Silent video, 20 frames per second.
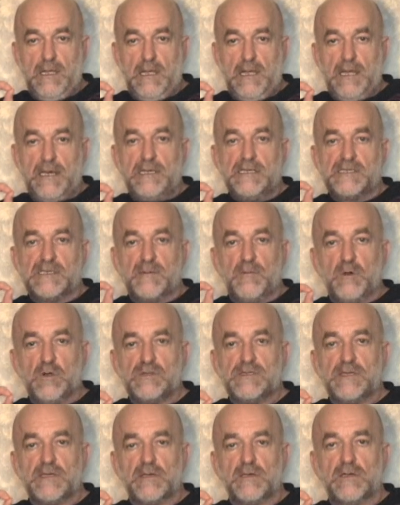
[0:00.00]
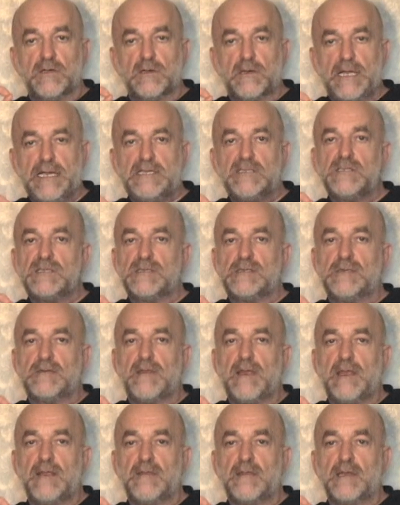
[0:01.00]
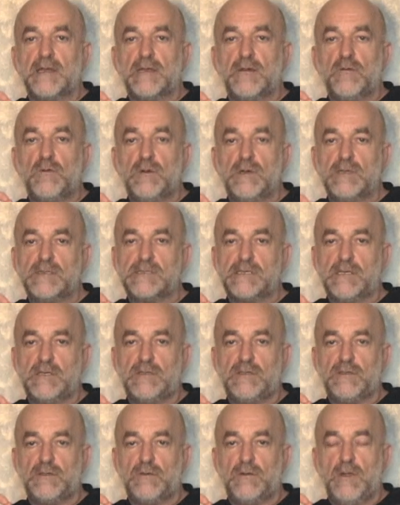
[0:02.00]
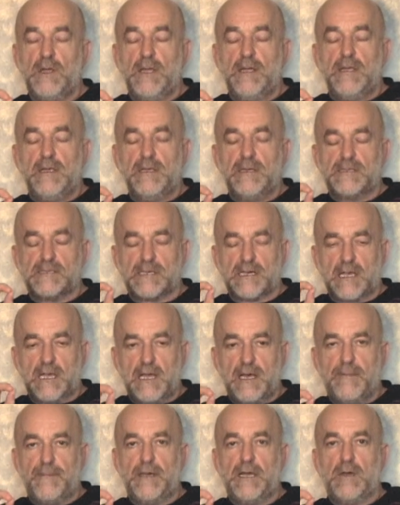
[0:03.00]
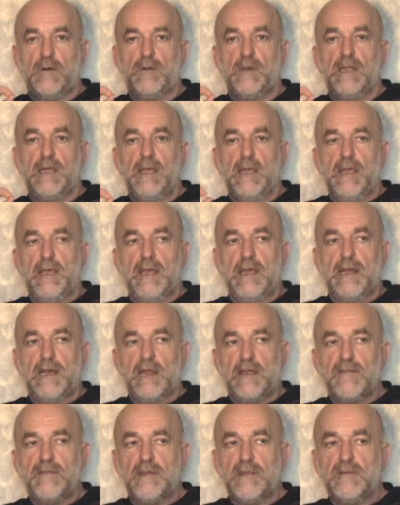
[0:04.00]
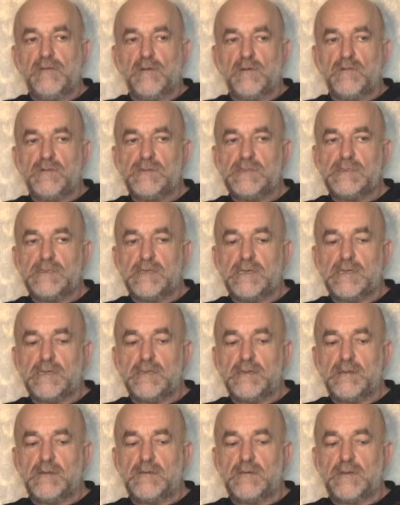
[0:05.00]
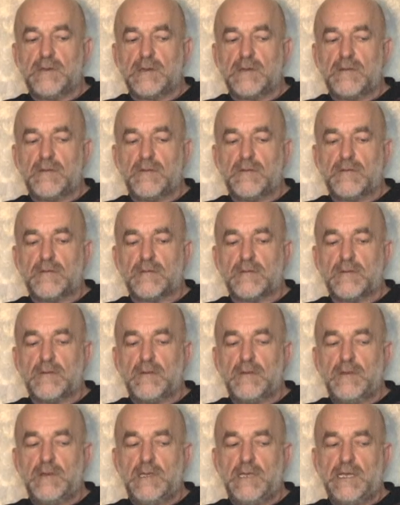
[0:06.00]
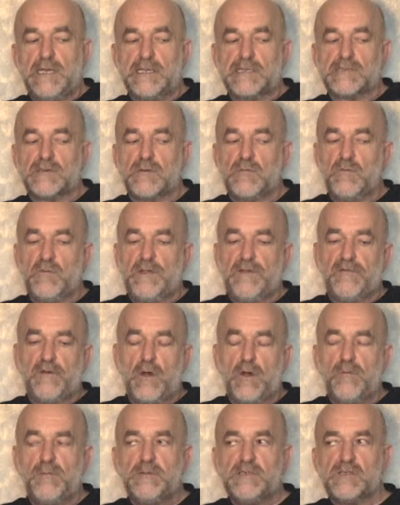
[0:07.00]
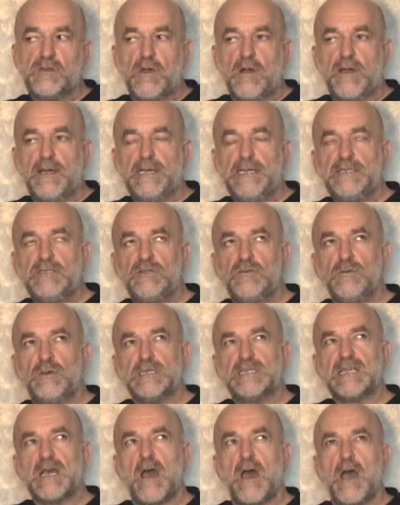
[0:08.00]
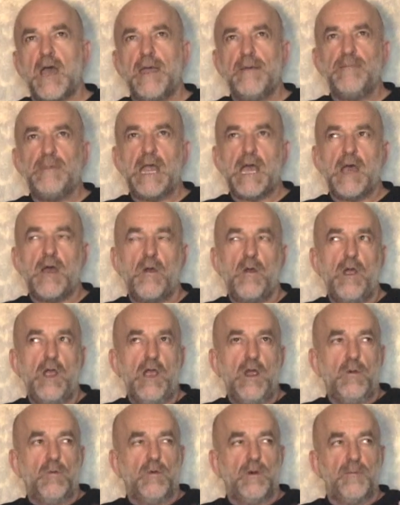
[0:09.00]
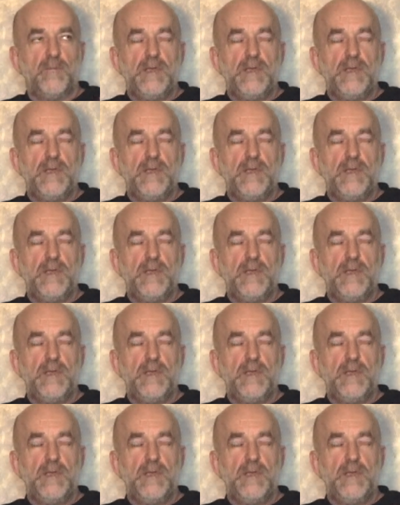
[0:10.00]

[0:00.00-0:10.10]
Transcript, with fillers: and it's the most courageous thing that queers can do. Is to come out, and I think those uh, the it's we've almost got into a time now where